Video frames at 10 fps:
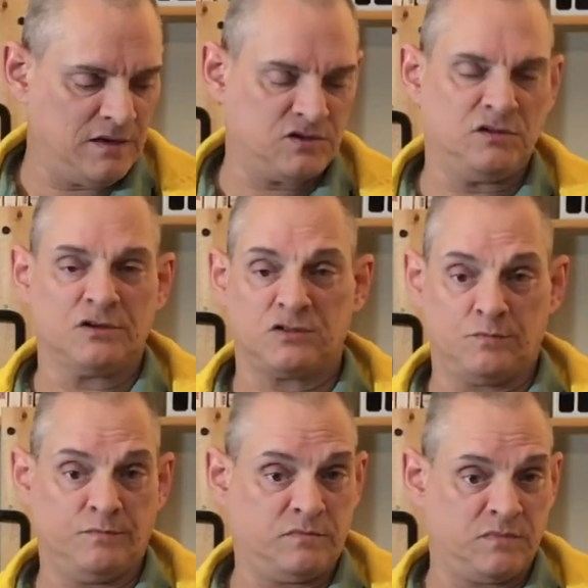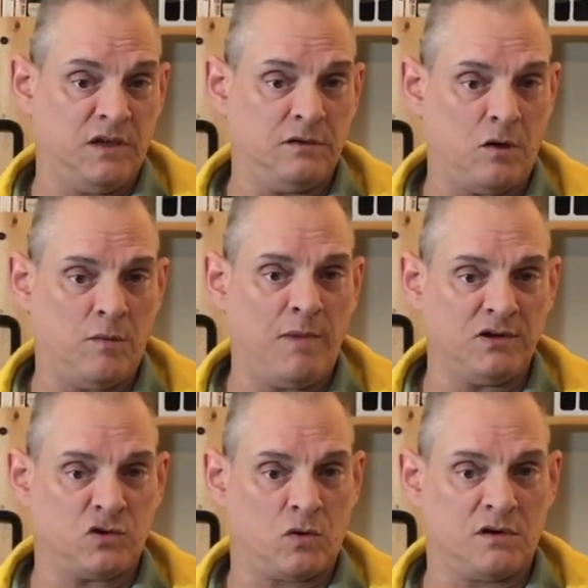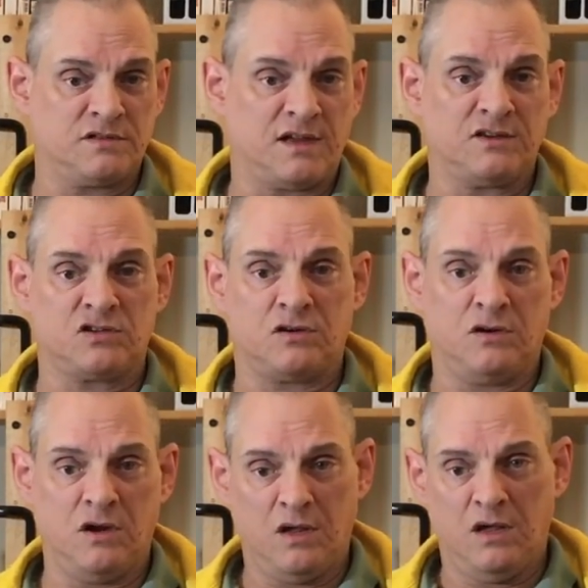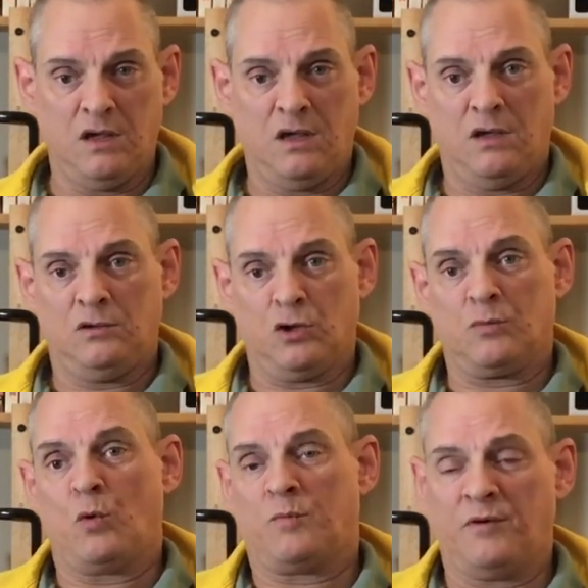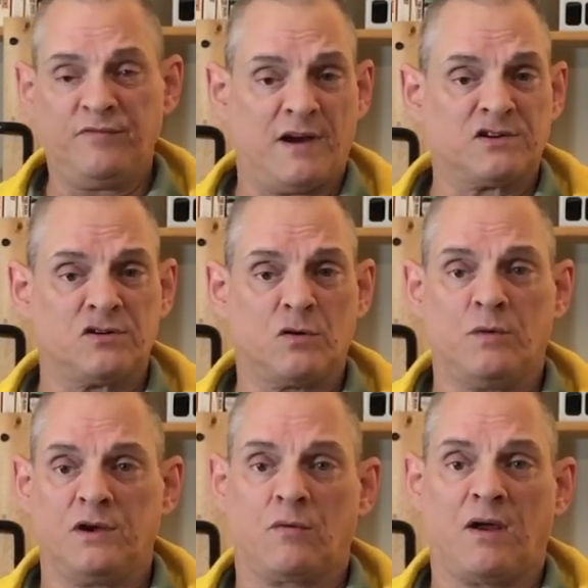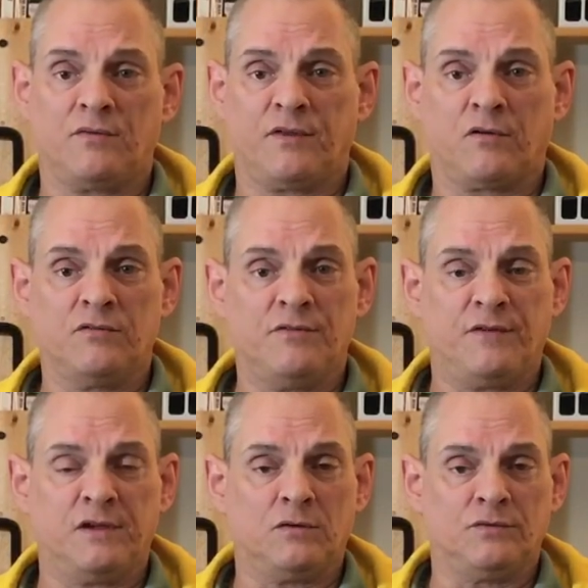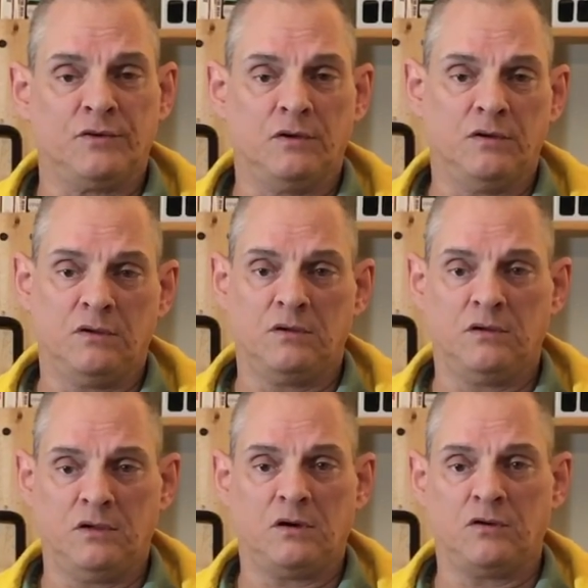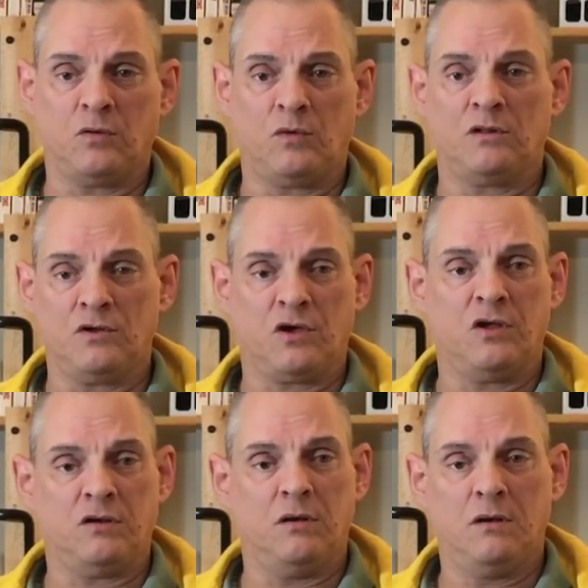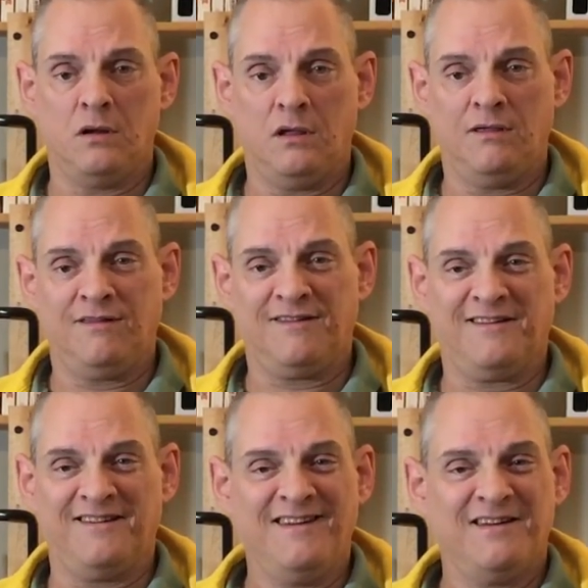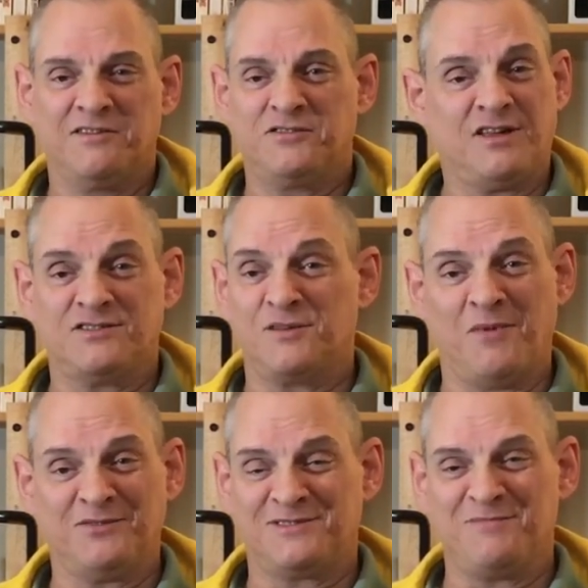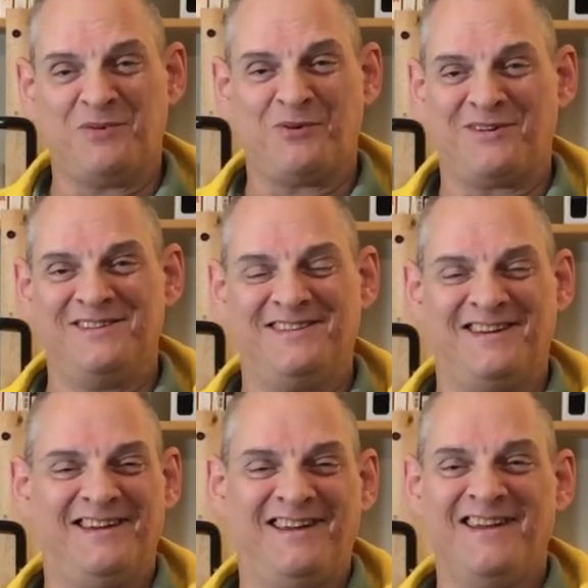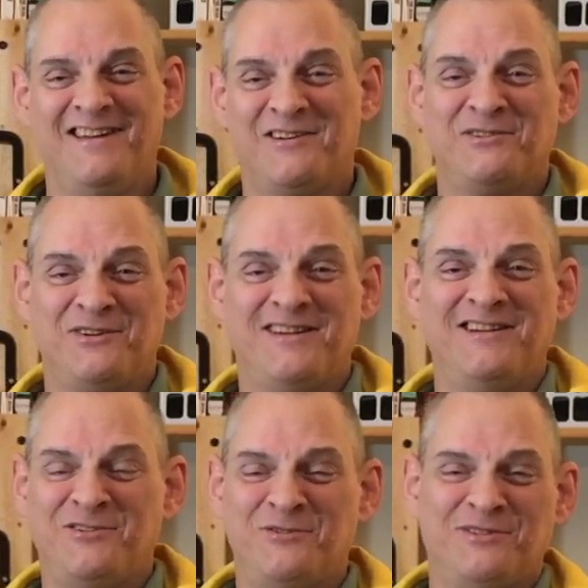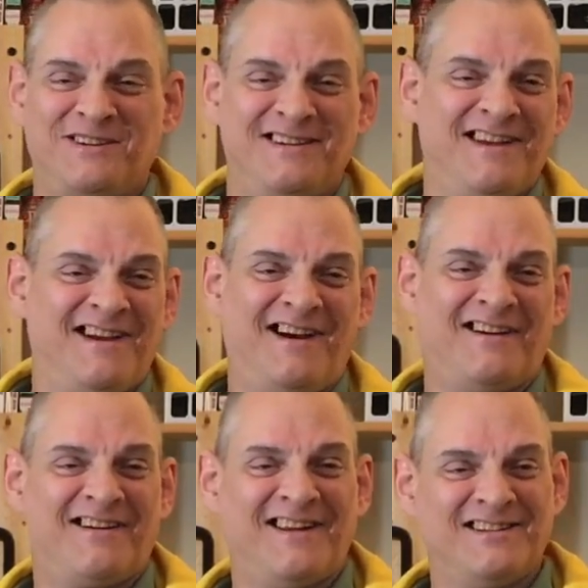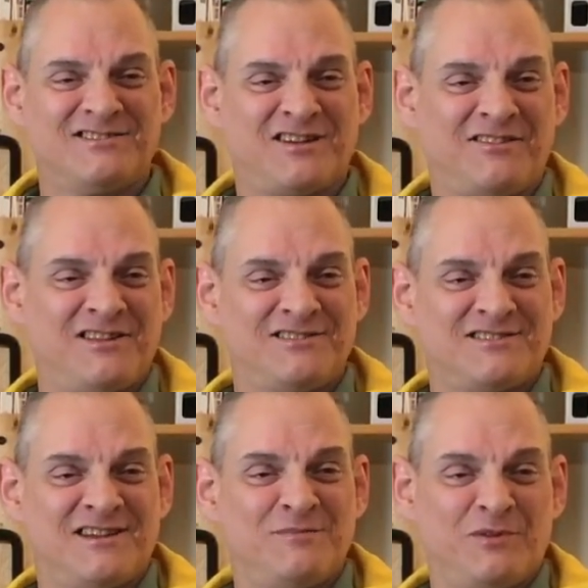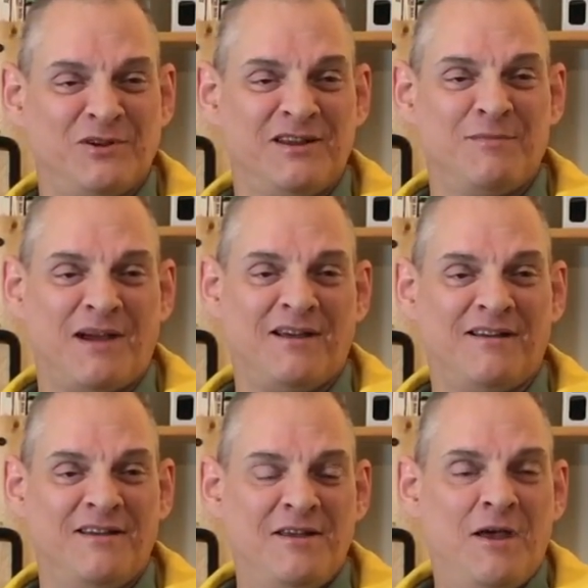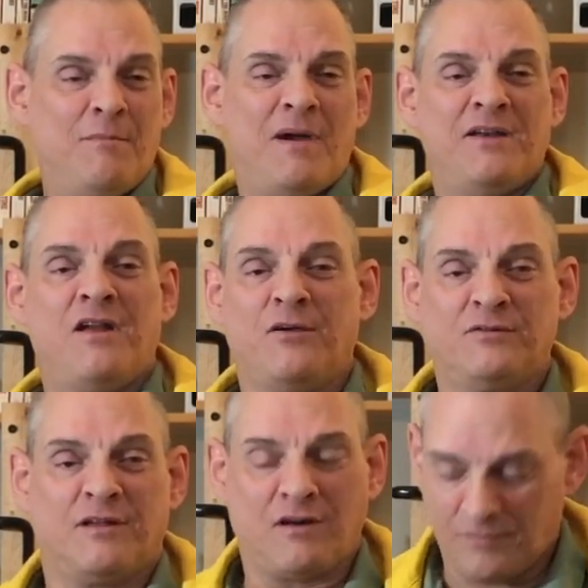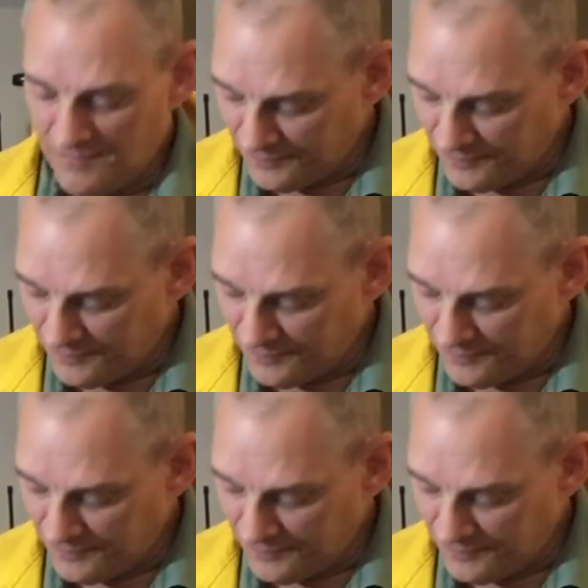looks, it makes your organization look more professional when you're out there in the field. You want to look good. Because that's the most important thing, looking cool. All right, so let's see. I'm looking at my note there.